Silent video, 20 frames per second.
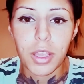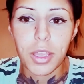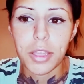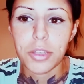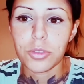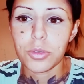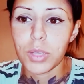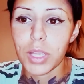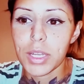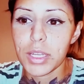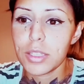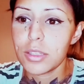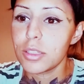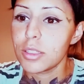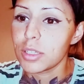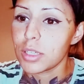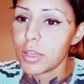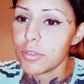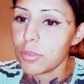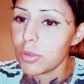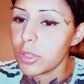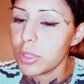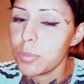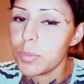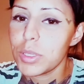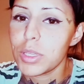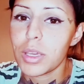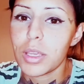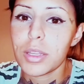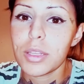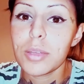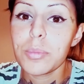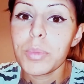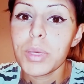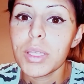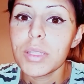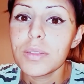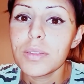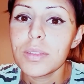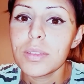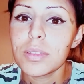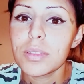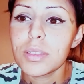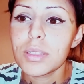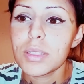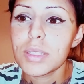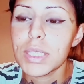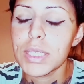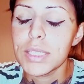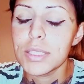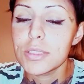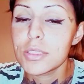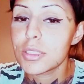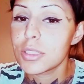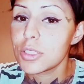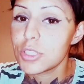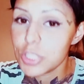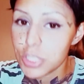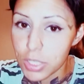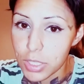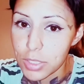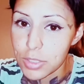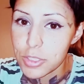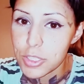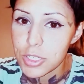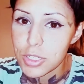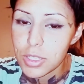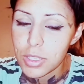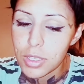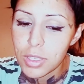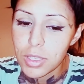And granted, look, I've only been on it a month. Things could change.